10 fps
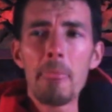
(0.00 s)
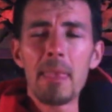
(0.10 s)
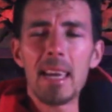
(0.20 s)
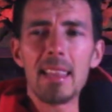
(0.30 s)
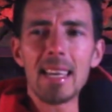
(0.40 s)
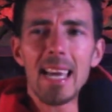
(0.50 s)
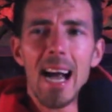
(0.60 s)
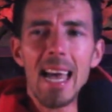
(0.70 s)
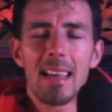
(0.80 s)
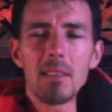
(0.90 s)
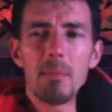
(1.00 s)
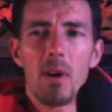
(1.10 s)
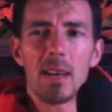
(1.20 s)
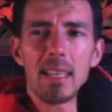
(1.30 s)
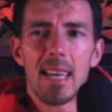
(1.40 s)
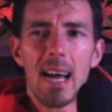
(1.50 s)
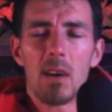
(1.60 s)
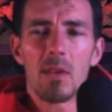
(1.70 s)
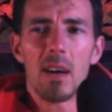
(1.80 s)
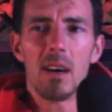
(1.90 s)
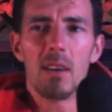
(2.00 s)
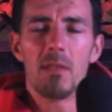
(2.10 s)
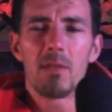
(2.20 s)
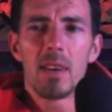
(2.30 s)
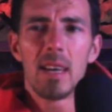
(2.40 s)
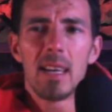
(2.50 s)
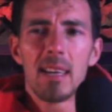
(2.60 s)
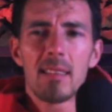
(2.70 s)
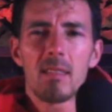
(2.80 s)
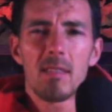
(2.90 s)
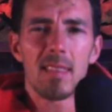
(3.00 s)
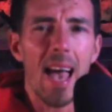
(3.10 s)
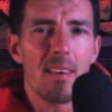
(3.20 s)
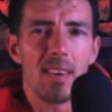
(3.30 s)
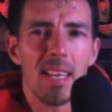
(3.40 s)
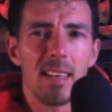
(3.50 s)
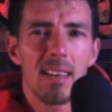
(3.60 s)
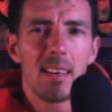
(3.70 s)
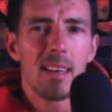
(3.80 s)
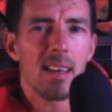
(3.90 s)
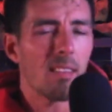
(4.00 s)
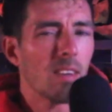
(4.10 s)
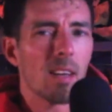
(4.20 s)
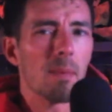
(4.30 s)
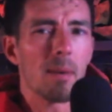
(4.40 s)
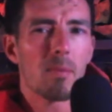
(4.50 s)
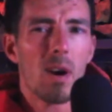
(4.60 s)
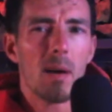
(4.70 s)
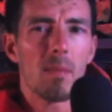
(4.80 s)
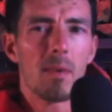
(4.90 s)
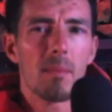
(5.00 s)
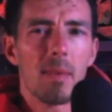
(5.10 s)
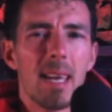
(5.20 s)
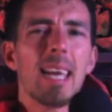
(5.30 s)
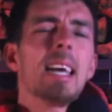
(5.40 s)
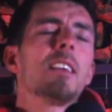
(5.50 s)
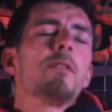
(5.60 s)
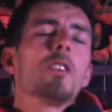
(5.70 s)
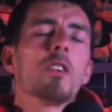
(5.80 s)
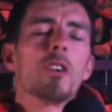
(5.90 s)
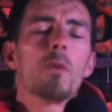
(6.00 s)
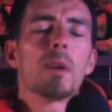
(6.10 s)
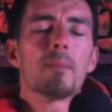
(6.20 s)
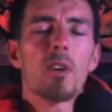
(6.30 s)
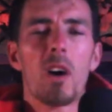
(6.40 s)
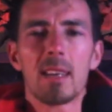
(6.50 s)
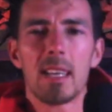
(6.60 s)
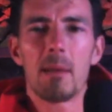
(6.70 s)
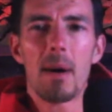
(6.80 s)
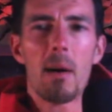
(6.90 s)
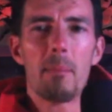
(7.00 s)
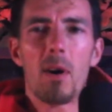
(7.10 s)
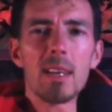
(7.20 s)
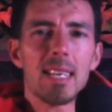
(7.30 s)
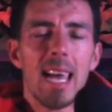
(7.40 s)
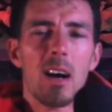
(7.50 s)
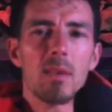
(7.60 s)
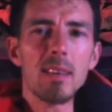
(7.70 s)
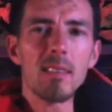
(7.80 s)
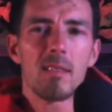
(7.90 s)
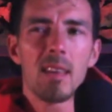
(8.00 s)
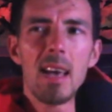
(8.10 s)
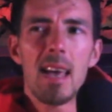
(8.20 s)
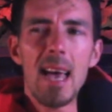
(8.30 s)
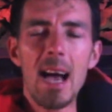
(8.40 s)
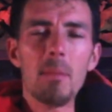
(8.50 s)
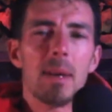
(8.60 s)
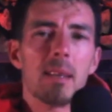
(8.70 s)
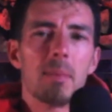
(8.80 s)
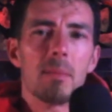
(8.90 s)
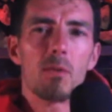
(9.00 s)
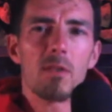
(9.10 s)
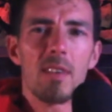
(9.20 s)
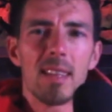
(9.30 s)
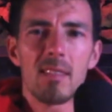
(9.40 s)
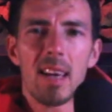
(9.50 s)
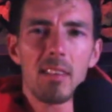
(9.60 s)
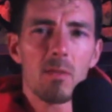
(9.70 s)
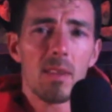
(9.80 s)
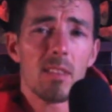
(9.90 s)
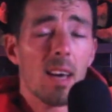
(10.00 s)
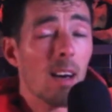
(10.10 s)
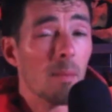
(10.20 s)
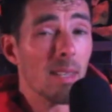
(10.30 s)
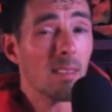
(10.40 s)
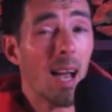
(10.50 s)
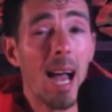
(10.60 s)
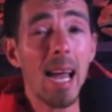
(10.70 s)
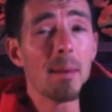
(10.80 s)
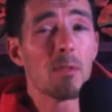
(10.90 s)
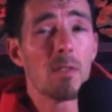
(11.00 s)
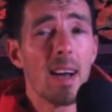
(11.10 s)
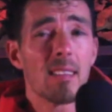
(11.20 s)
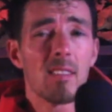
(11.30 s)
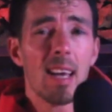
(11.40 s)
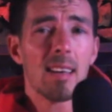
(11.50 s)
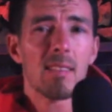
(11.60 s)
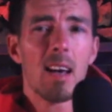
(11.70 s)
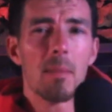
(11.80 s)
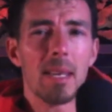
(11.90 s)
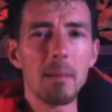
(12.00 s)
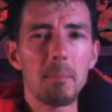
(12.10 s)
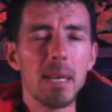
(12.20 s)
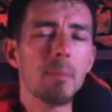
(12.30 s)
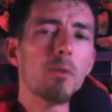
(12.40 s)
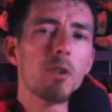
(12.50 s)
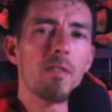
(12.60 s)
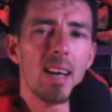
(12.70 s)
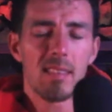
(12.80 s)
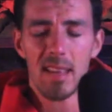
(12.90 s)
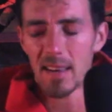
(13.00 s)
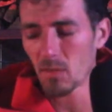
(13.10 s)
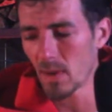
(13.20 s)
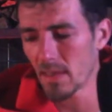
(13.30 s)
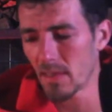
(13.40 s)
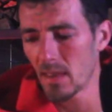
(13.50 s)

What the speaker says: and the guy has a body count of 7, it's going to be a problem. And if you don't know what I'm talking about, body count is how many people you've had sex with, not how many times you've had sex, how many people you've had sex with.